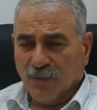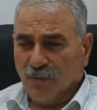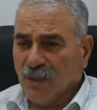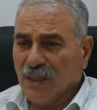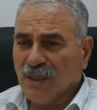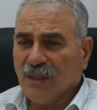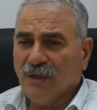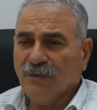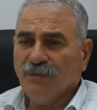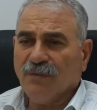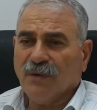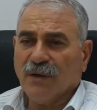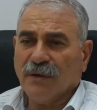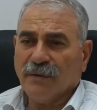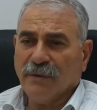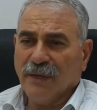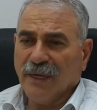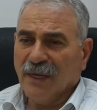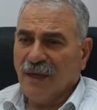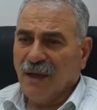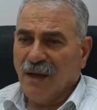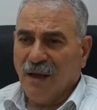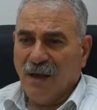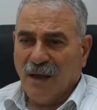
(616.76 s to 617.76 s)
whatever
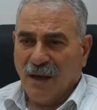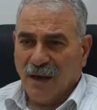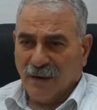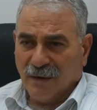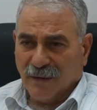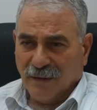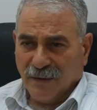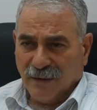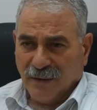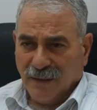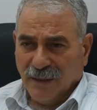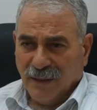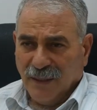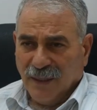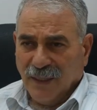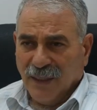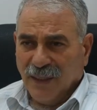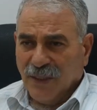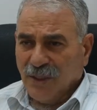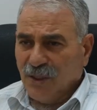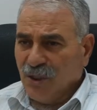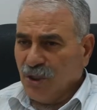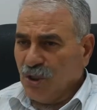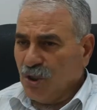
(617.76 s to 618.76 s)
they are,
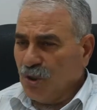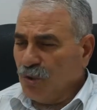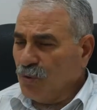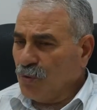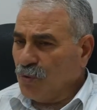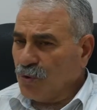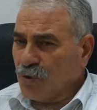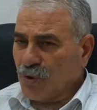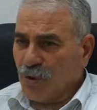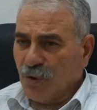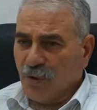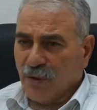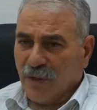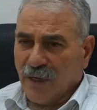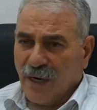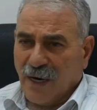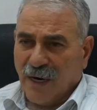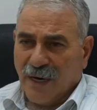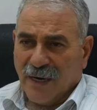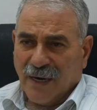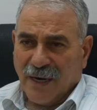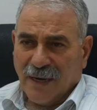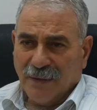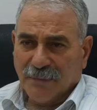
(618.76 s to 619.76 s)
Jews or
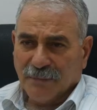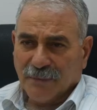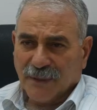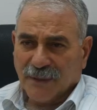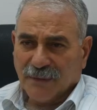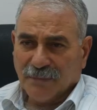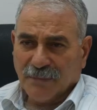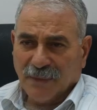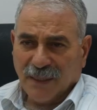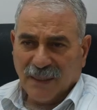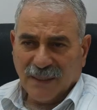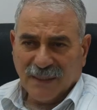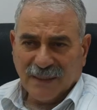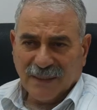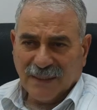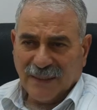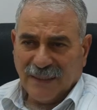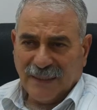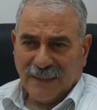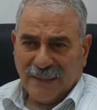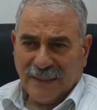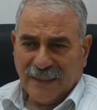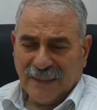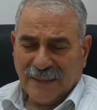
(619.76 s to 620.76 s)
Arabs,
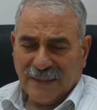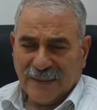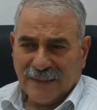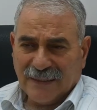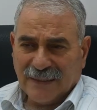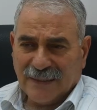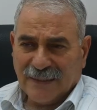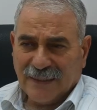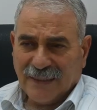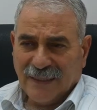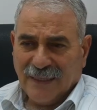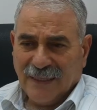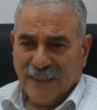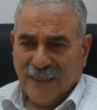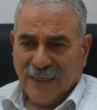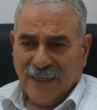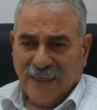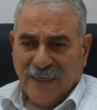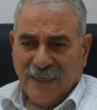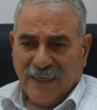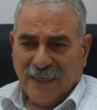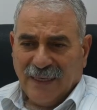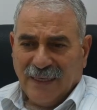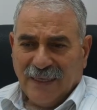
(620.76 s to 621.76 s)
Palestinians,
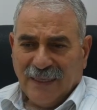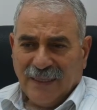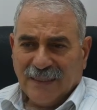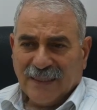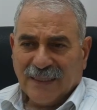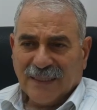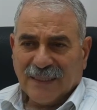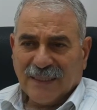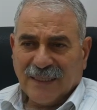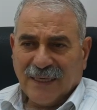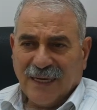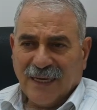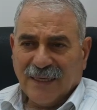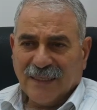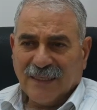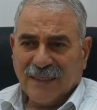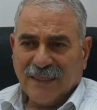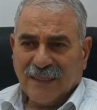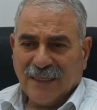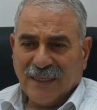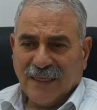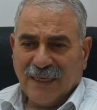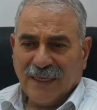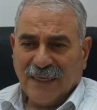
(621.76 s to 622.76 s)
it's
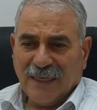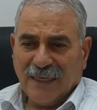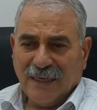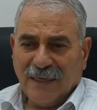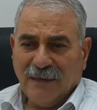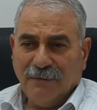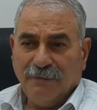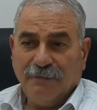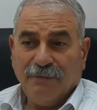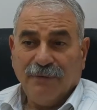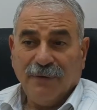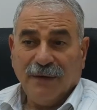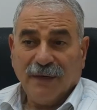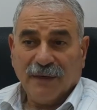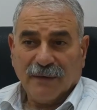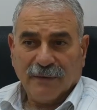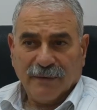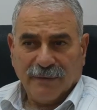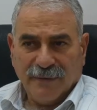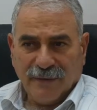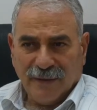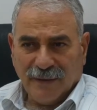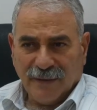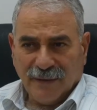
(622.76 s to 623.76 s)
not a fair
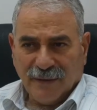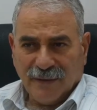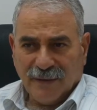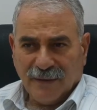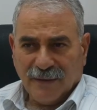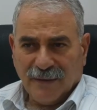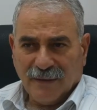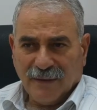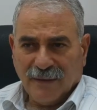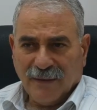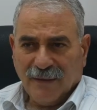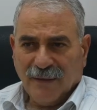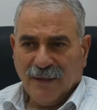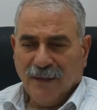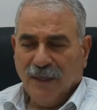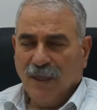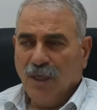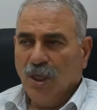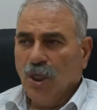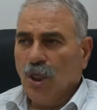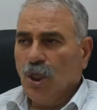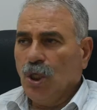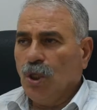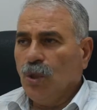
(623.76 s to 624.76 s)
thing,
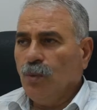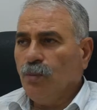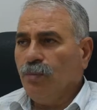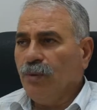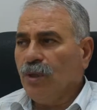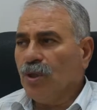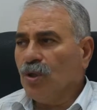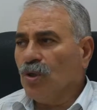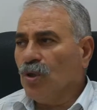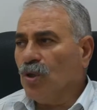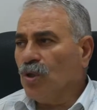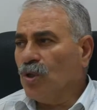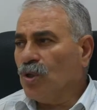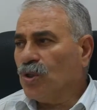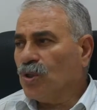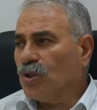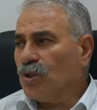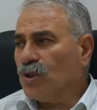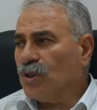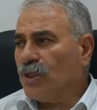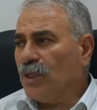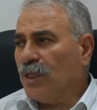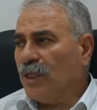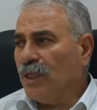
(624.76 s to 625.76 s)

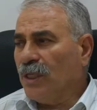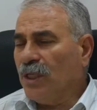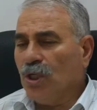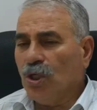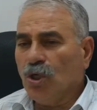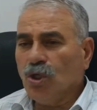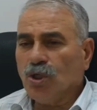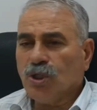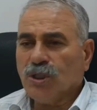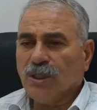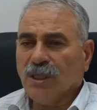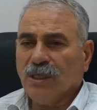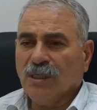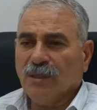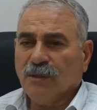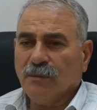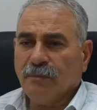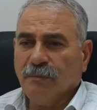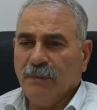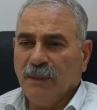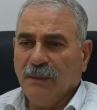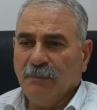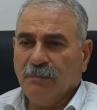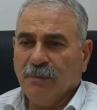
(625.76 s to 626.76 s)
because
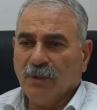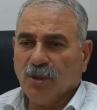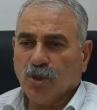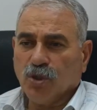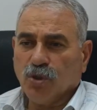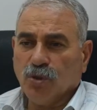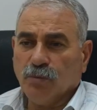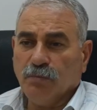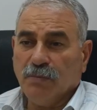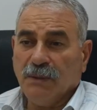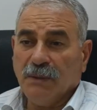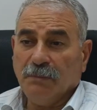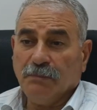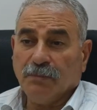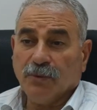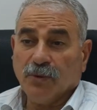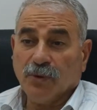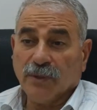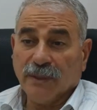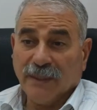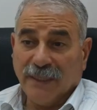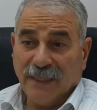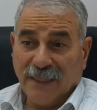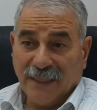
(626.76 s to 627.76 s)
innocent people should be
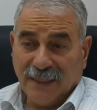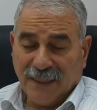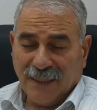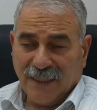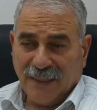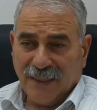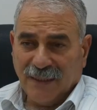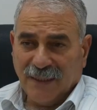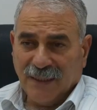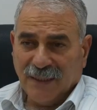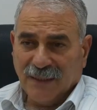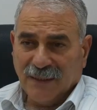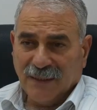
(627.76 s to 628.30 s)
protected,